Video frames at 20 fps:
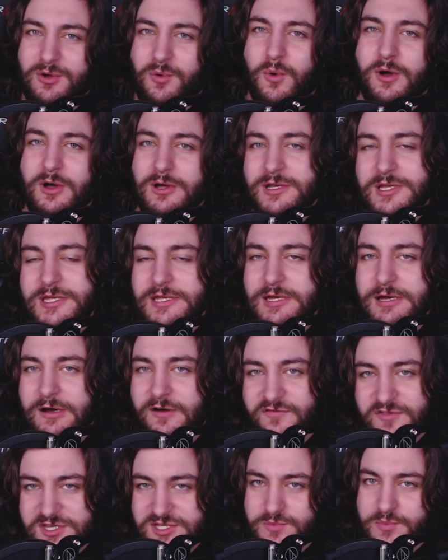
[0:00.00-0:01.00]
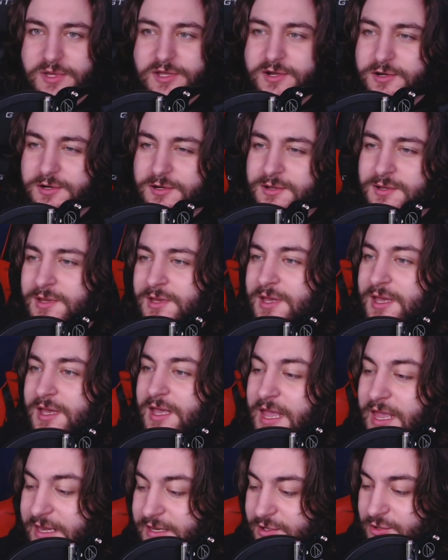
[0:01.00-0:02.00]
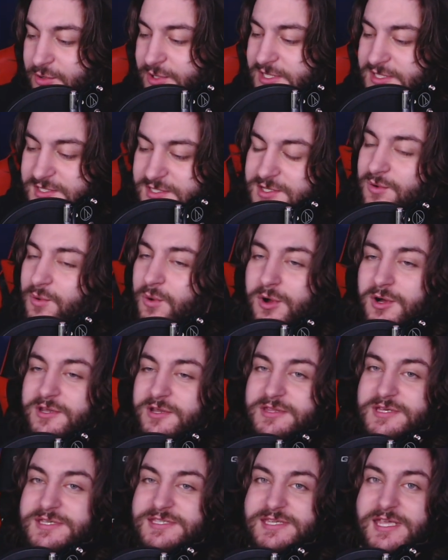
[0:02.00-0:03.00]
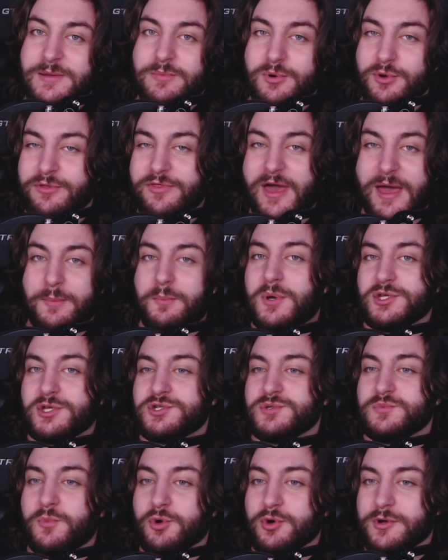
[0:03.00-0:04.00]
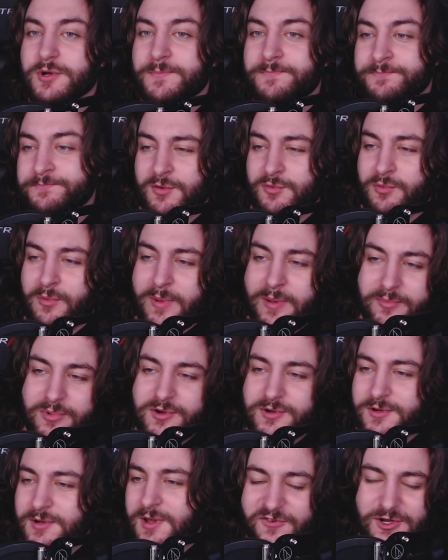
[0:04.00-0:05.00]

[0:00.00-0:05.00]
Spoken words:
the quality of the speaker, it increases the quality of the Saber that much more. And remember,